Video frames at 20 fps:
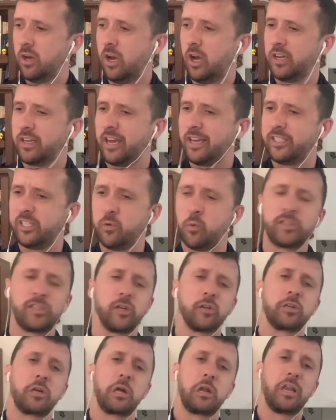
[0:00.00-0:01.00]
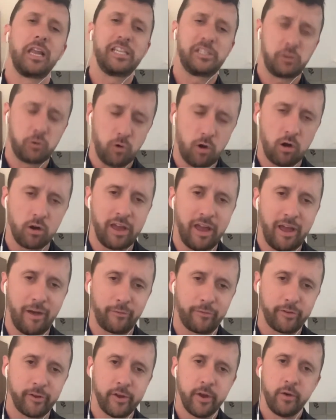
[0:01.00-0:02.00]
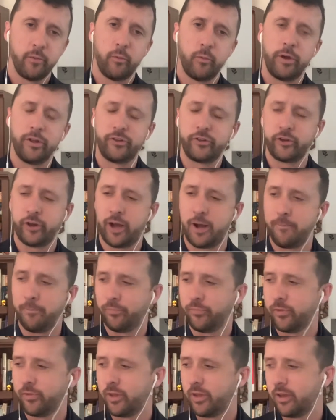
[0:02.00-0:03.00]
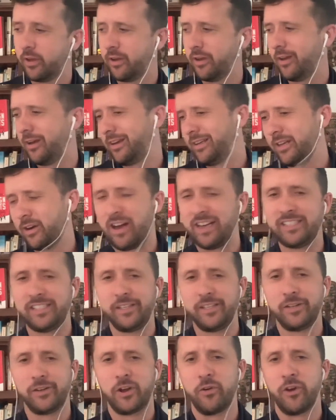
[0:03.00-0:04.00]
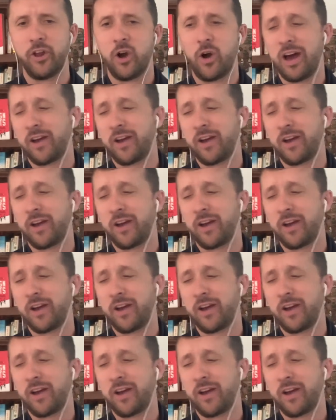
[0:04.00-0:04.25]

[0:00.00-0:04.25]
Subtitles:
Casey, what's your cholesterol count? Which I still don't know.